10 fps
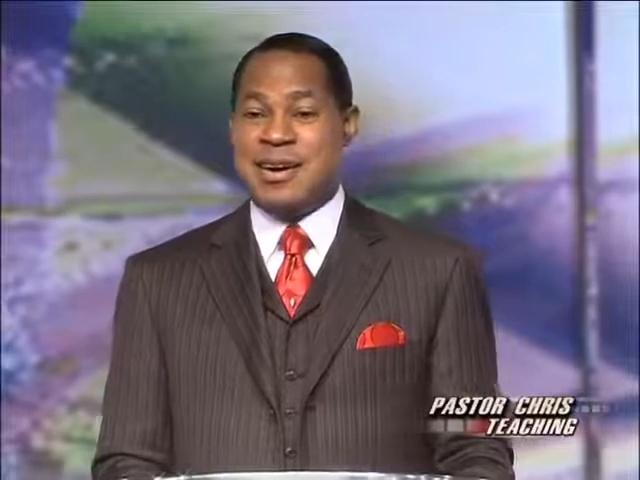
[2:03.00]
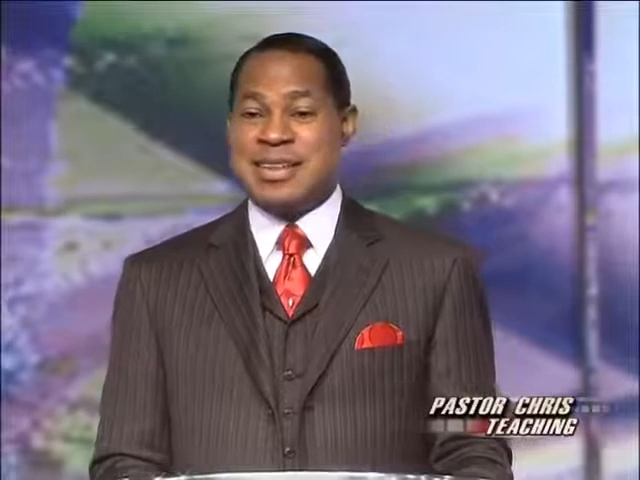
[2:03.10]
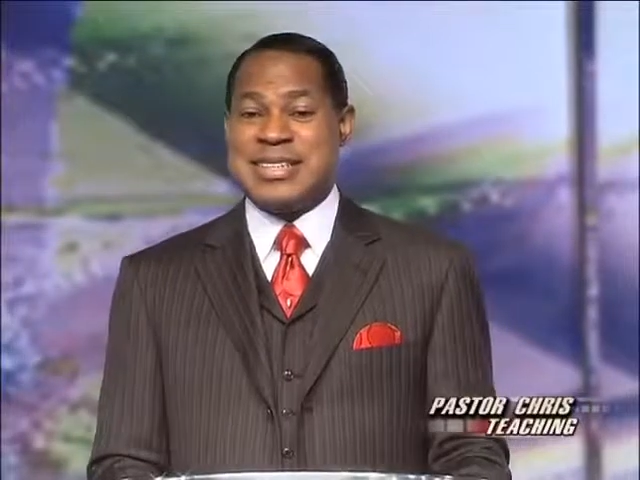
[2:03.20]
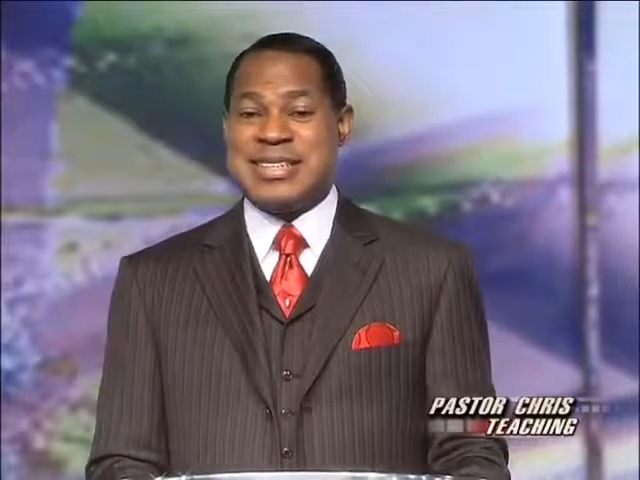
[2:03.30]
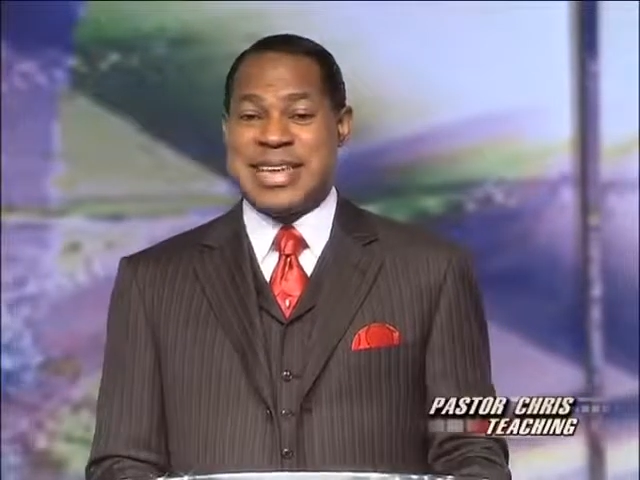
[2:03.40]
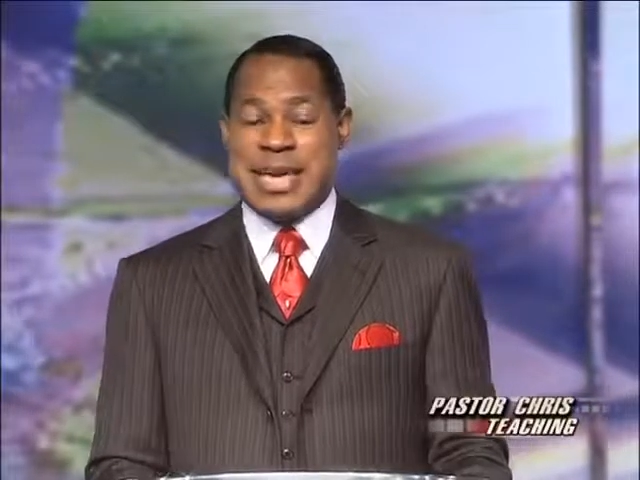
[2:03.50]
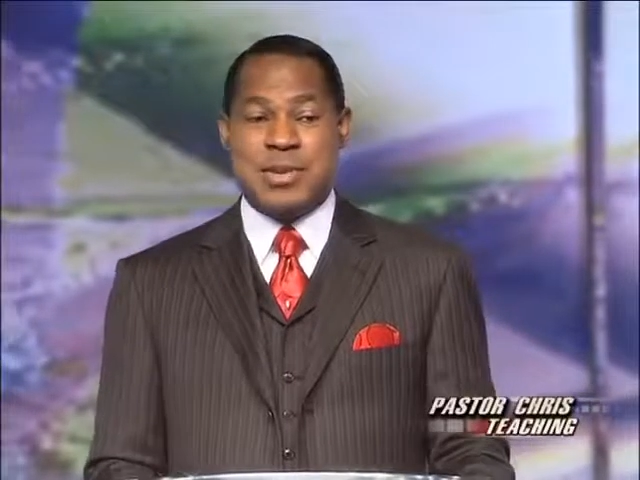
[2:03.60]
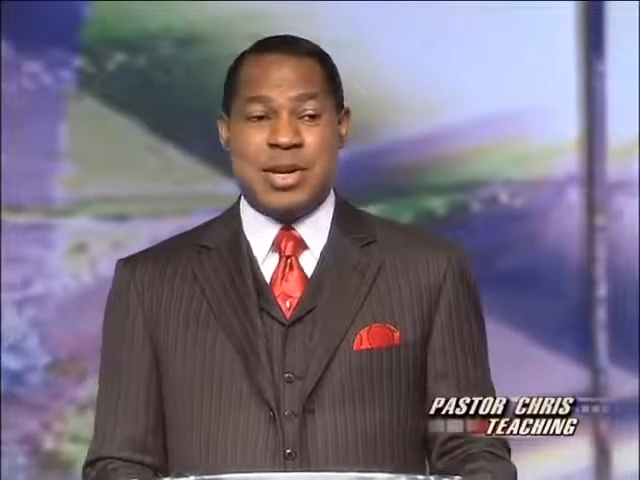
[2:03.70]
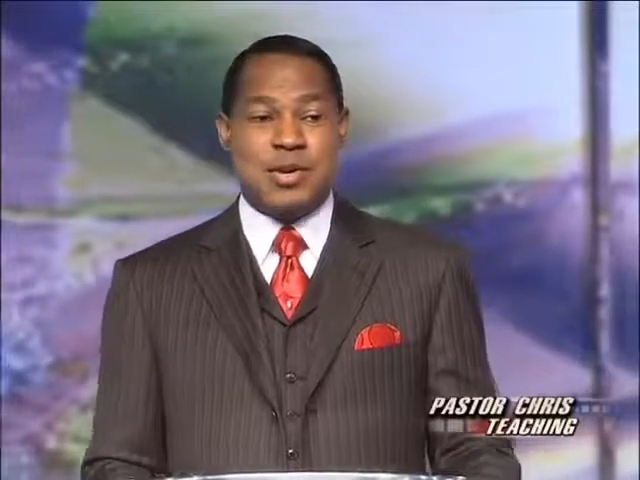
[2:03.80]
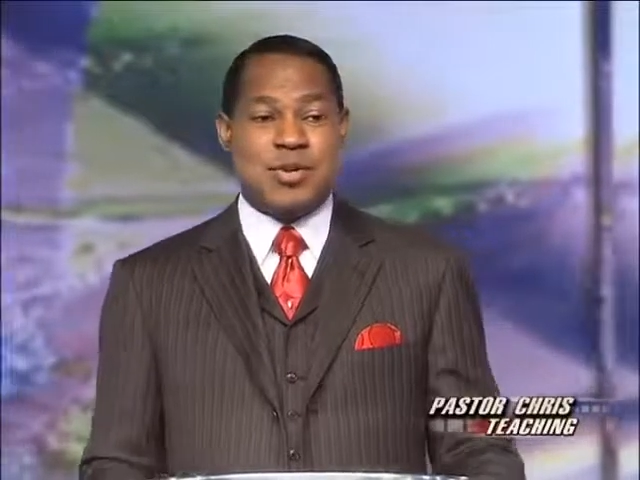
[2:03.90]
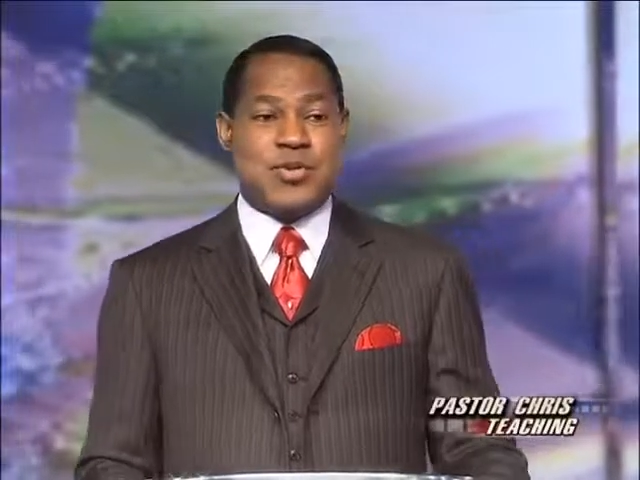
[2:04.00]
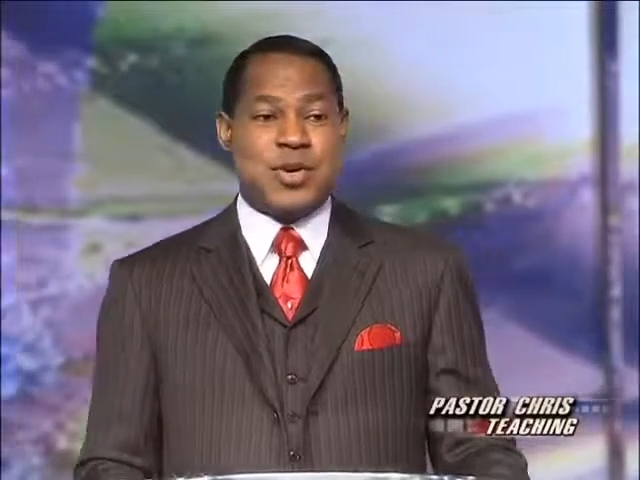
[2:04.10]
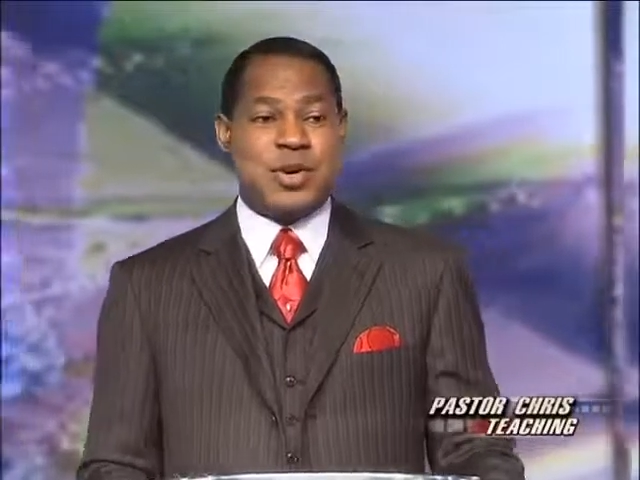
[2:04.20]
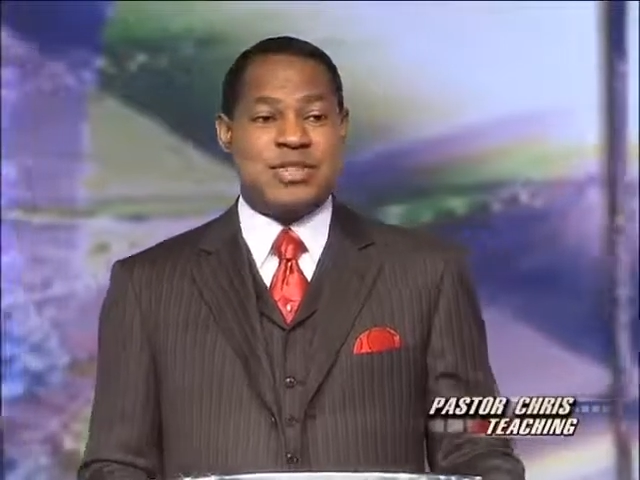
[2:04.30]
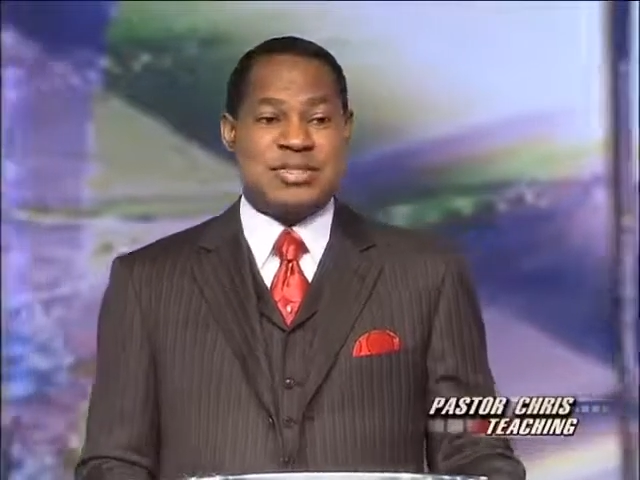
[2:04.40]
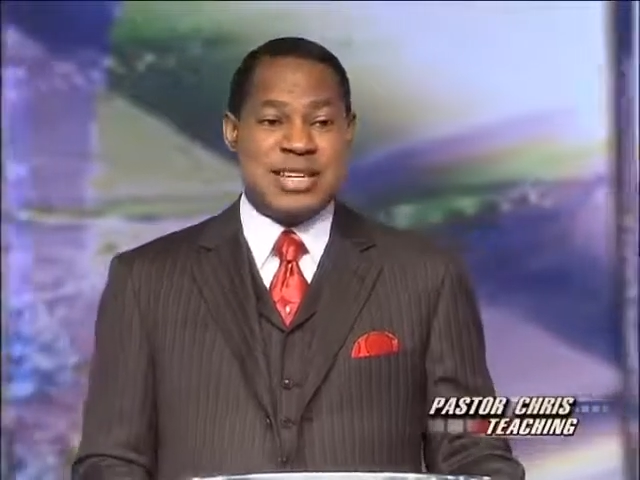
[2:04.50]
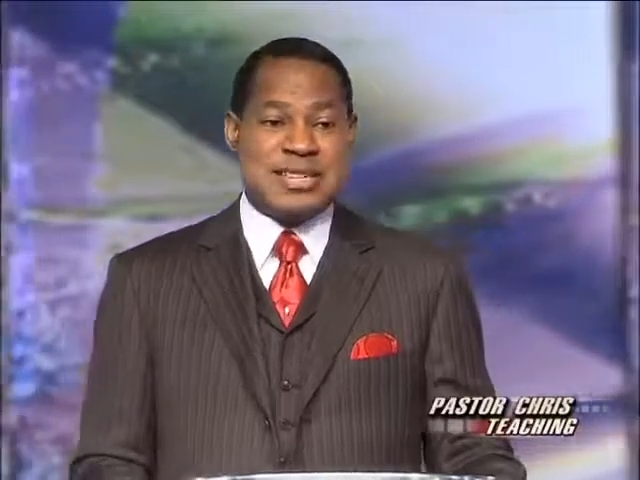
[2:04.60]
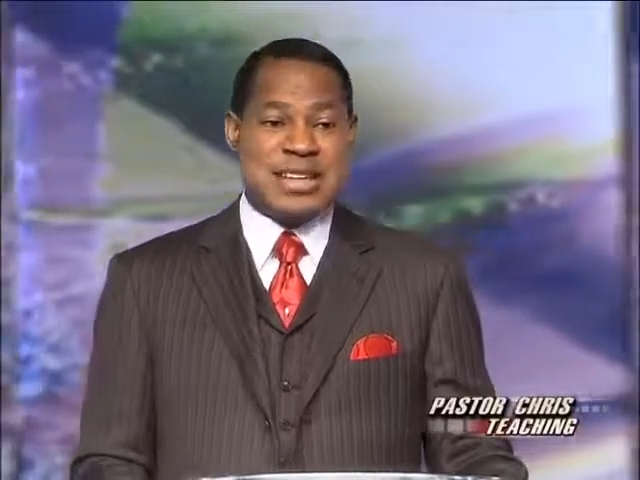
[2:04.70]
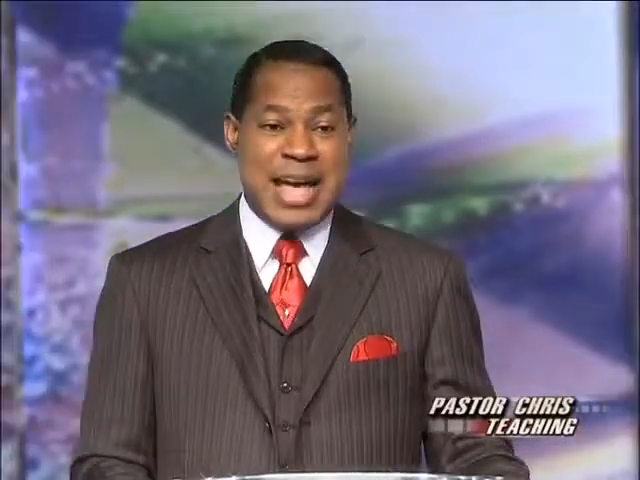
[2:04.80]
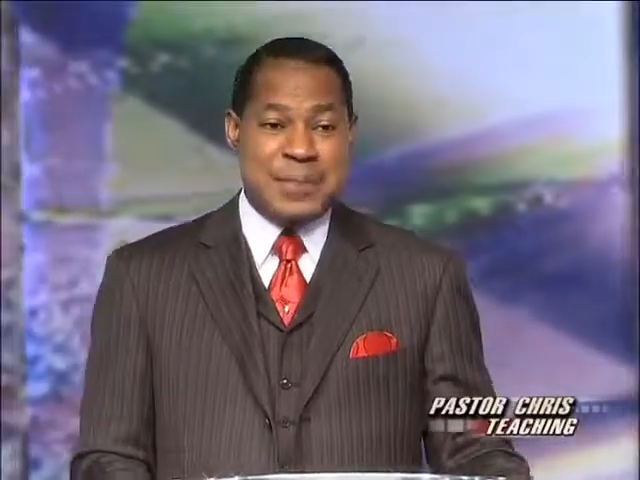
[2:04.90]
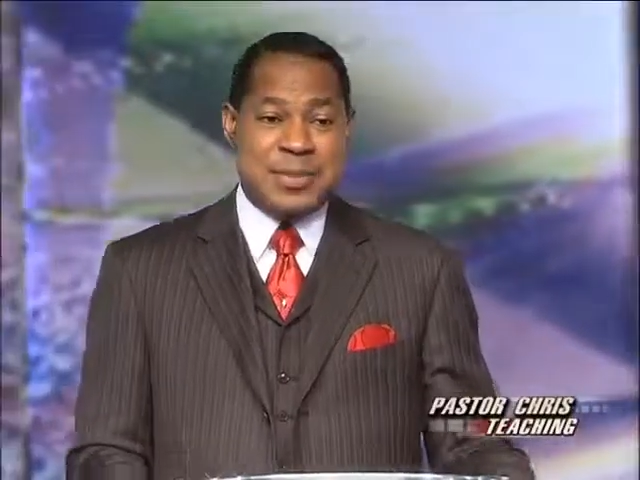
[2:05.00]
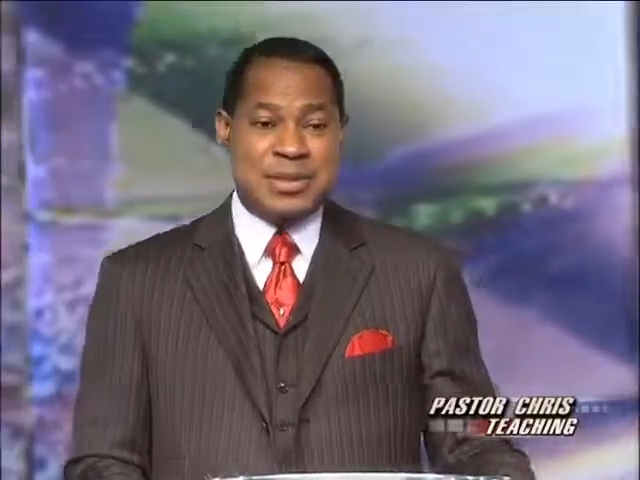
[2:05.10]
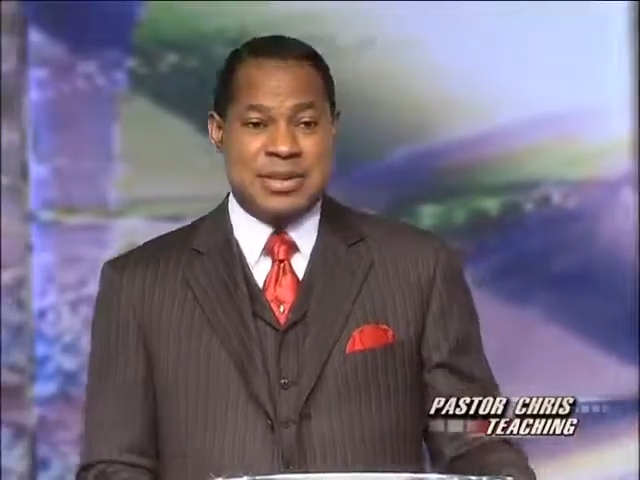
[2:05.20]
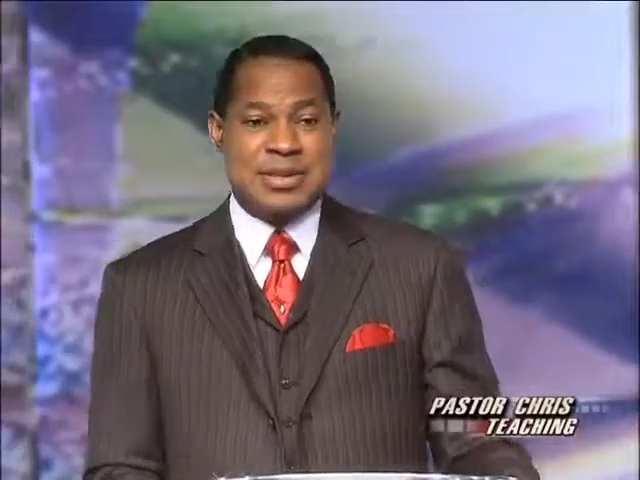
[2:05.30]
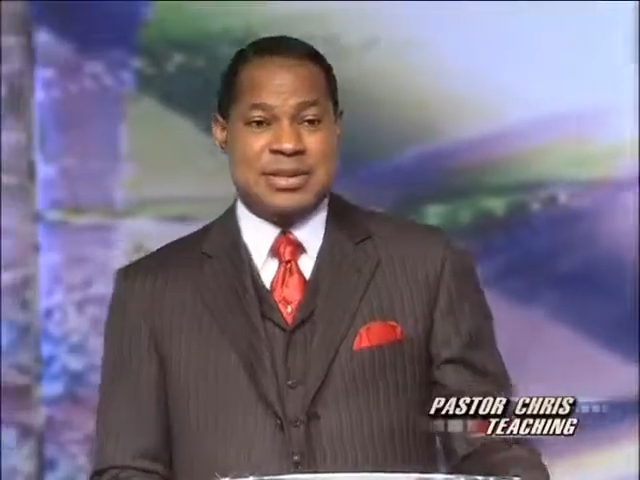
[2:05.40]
God the scapegoat for all the things that happen.